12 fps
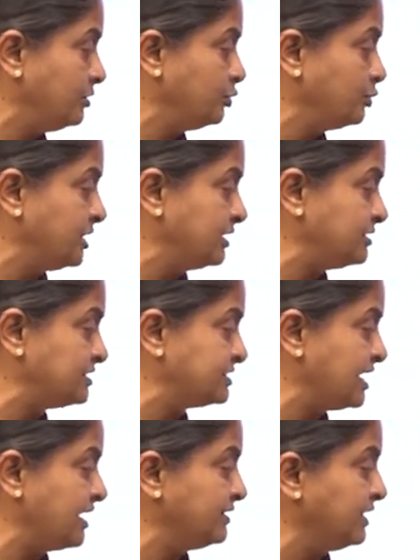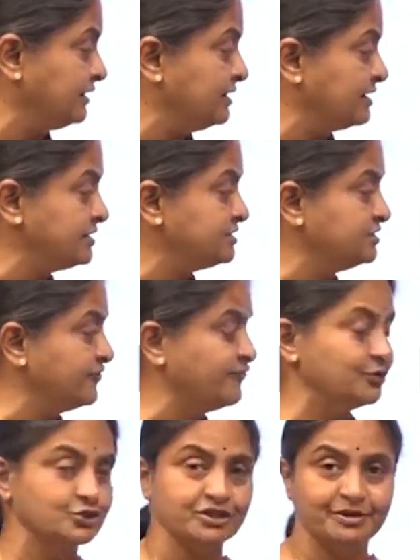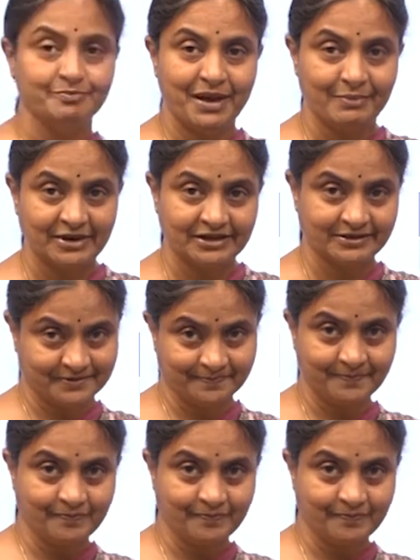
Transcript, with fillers: you would understand that there is diffusion impairment.